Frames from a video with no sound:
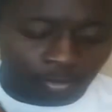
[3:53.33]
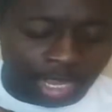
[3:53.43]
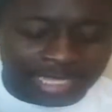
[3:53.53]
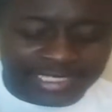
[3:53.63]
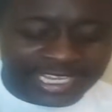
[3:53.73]

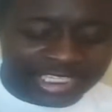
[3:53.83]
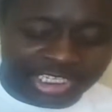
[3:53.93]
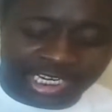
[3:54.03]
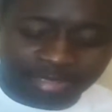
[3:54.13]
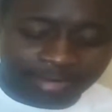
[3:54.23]
I just had to
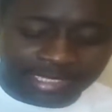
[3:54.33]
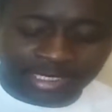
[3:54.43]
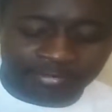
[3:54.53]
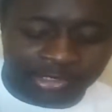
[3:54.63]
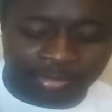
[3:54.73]
challenge
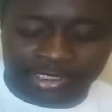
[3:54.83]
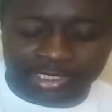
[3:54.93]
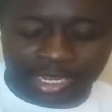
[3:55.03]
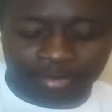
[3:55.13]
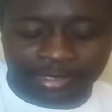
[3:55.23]
myself to do this,
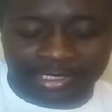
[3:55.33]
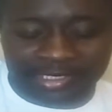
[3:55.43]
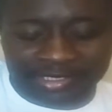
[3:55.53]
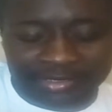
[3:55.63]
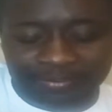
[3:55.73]
y'all,
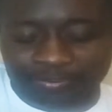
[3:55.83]
because